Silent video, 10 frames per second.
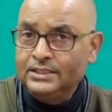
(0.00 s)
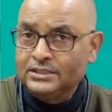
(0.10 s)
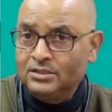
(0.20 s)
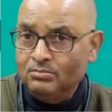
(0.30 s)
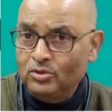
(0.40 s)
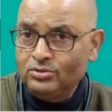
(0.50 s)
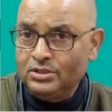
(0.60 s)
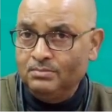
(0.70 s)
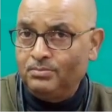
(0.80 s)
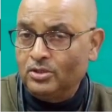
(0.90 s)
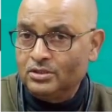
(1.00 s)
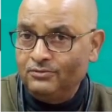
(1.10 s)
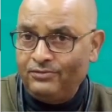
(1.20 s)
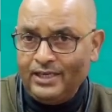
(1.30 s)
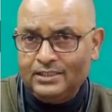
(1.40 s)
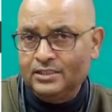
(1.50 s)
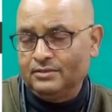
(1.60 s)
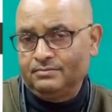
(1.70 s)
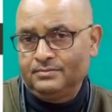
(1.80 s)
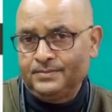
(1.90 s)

is the most important factor.